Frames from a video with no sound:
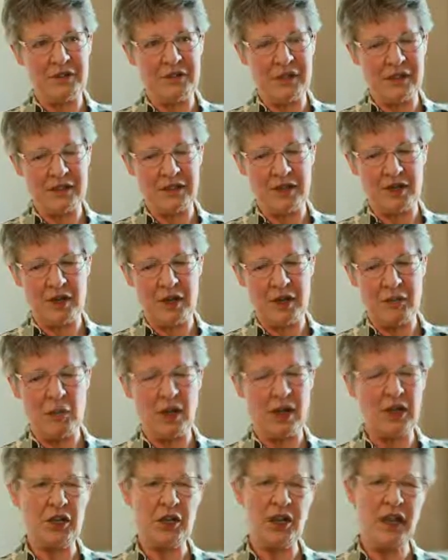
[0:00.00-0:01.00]
for little green.
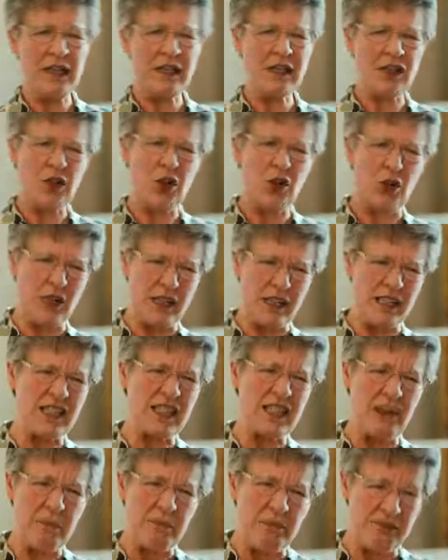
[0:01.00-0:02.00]
Well, you had to call it
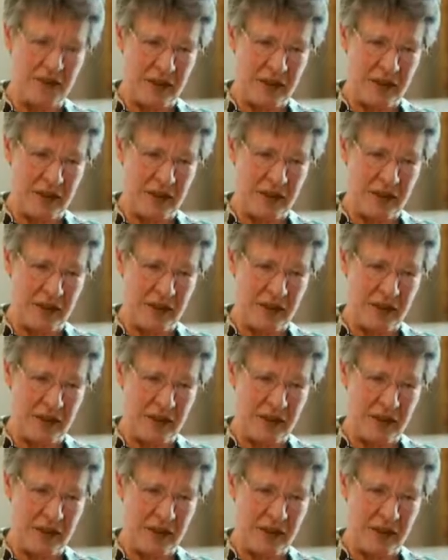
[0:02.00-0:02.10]
something.